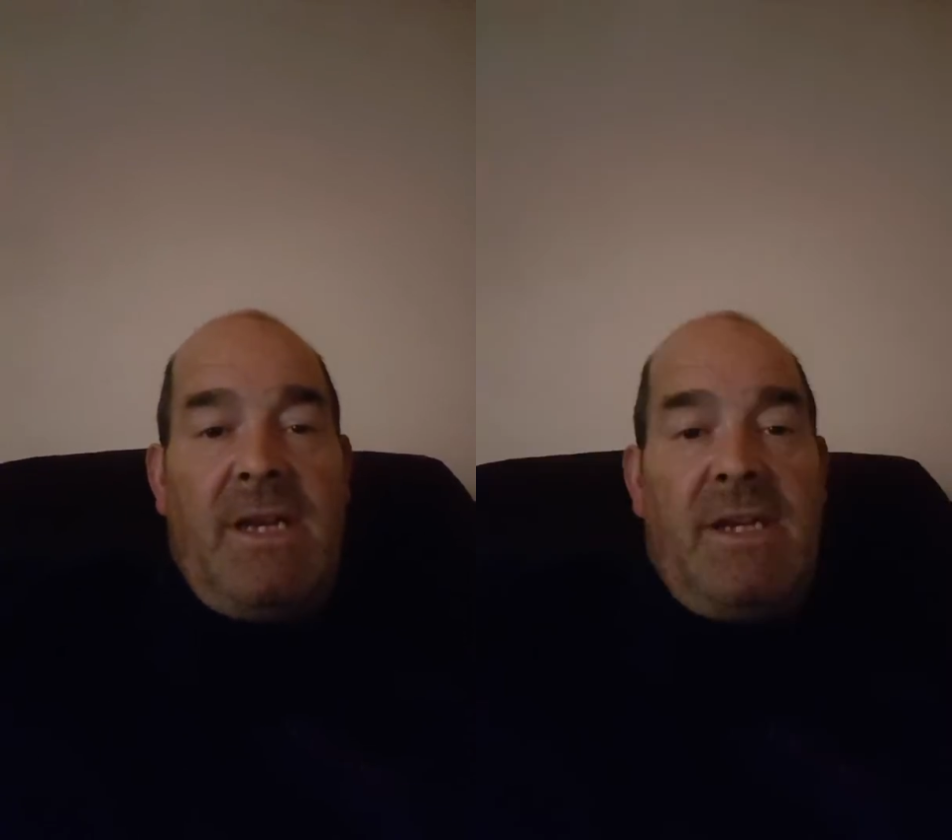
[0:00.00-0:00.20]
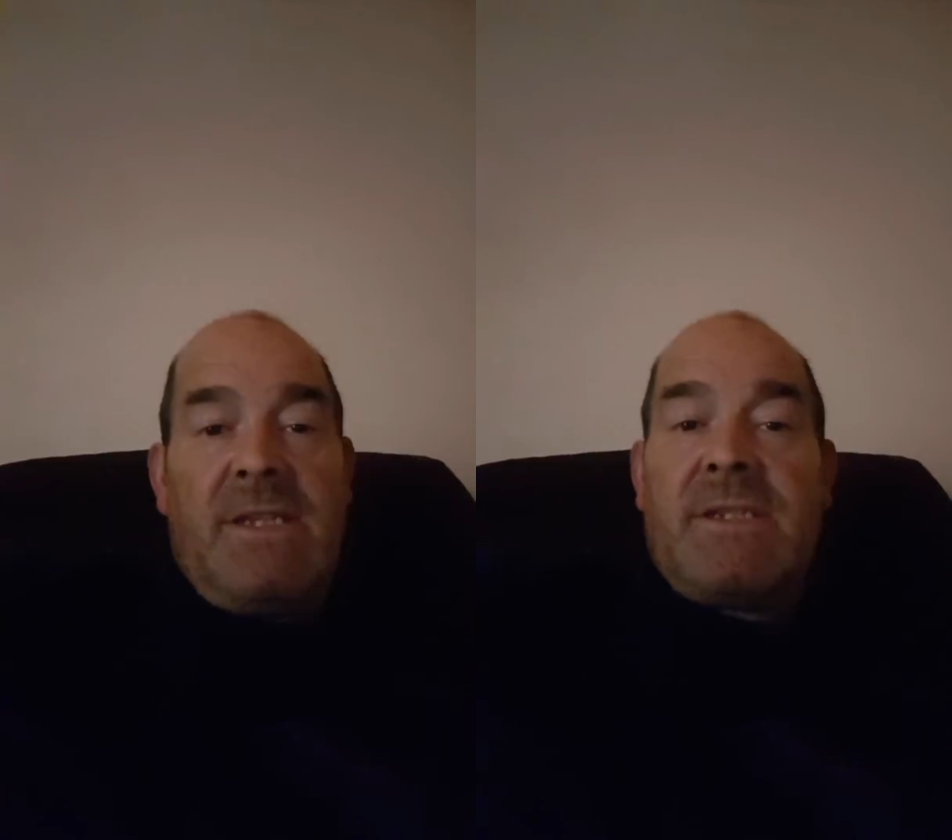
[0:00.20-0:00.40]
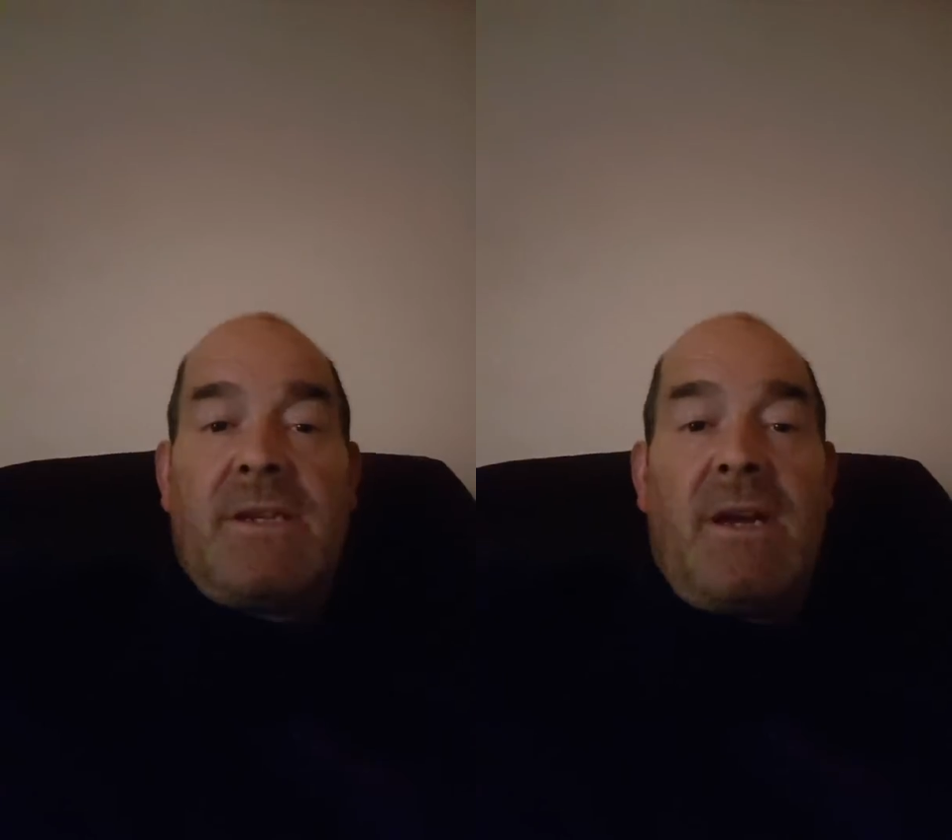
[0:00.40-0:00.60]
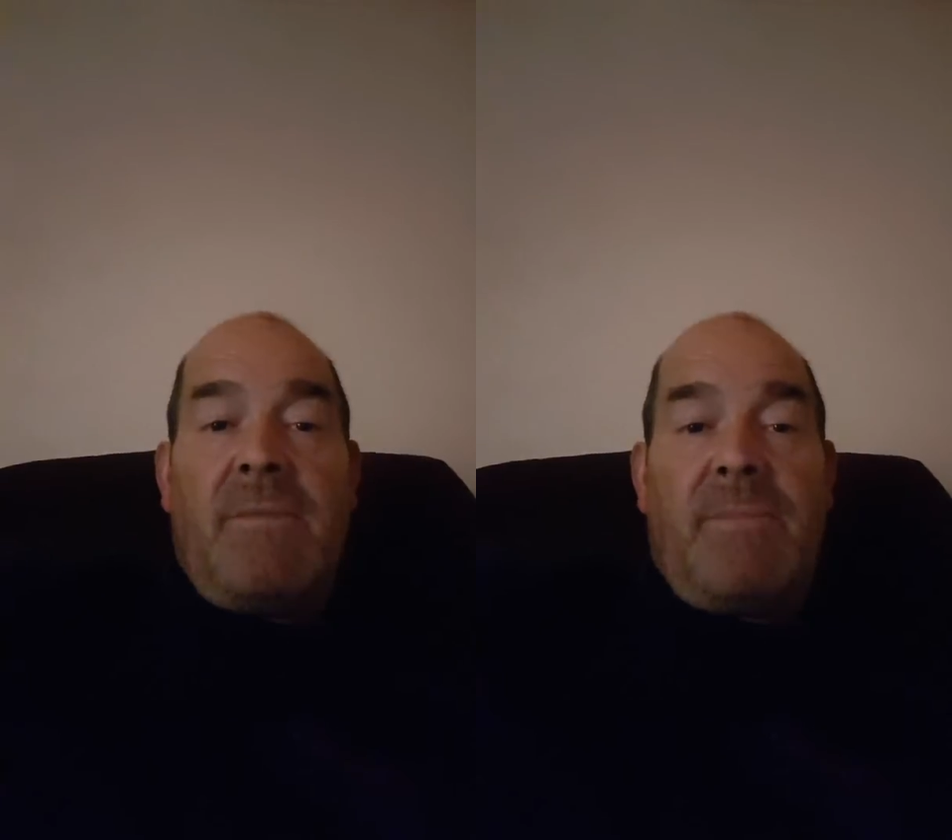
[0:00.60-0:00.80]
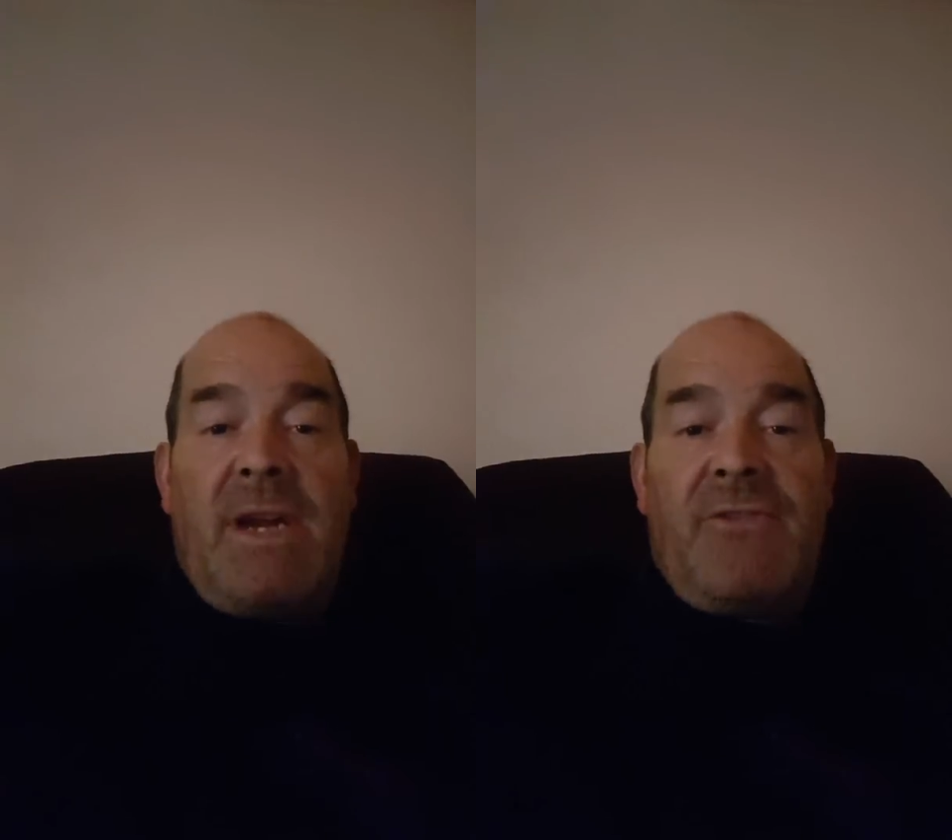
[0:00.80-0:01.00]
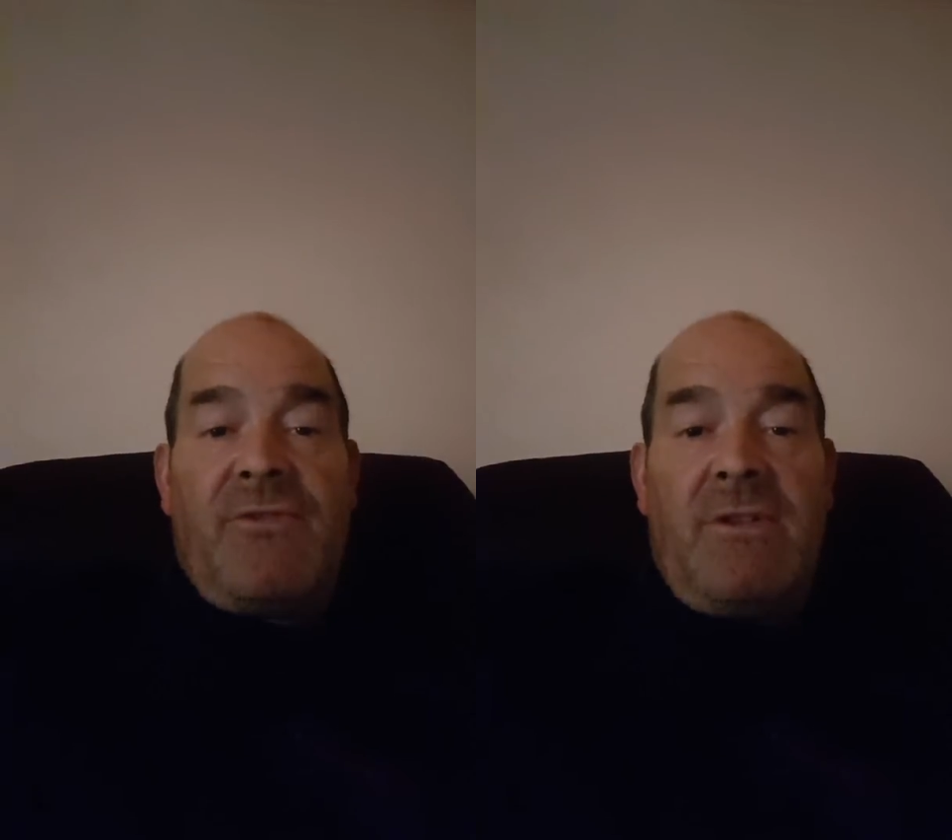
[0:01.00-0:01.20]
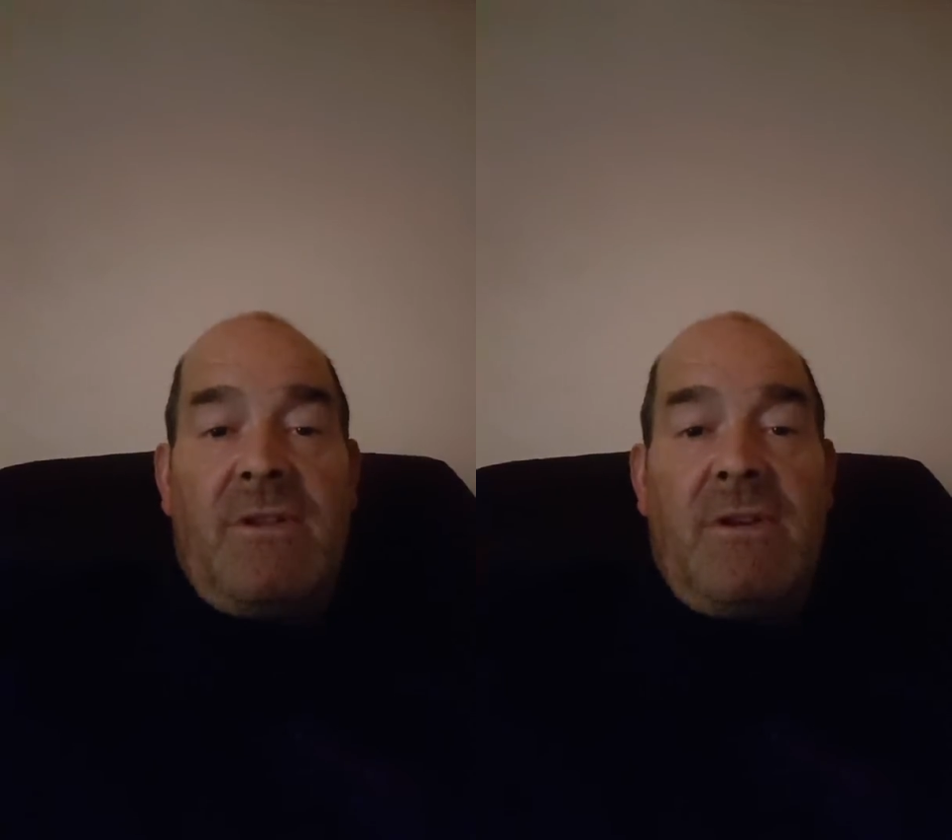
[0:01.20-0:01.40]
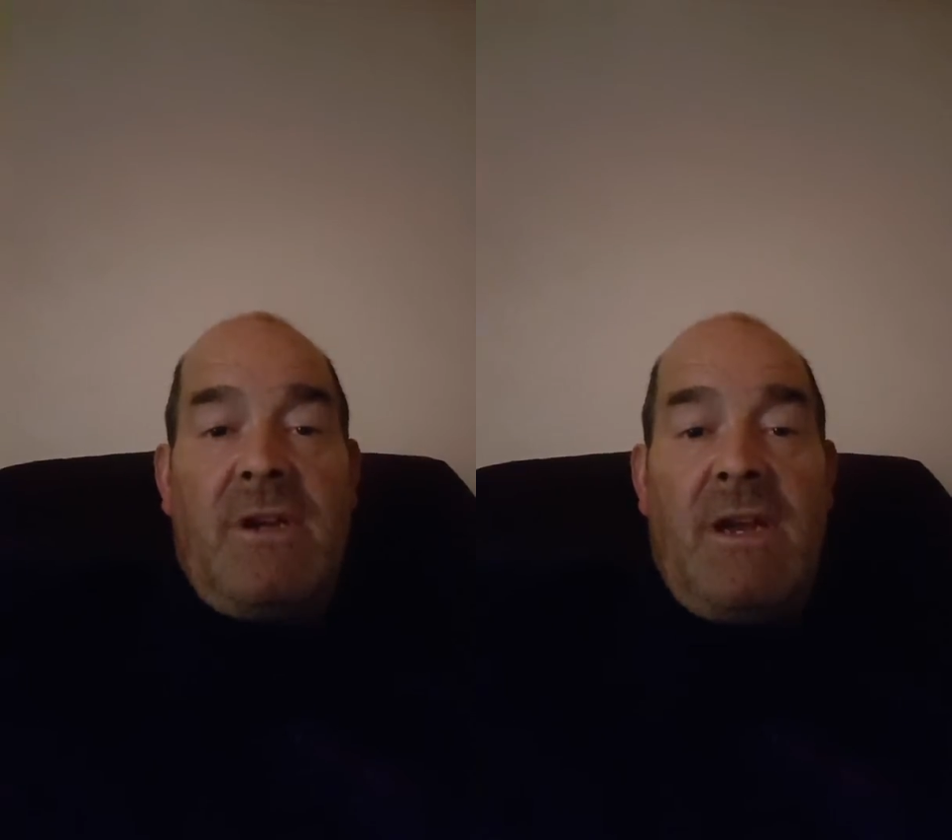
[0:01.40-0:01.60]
is petrol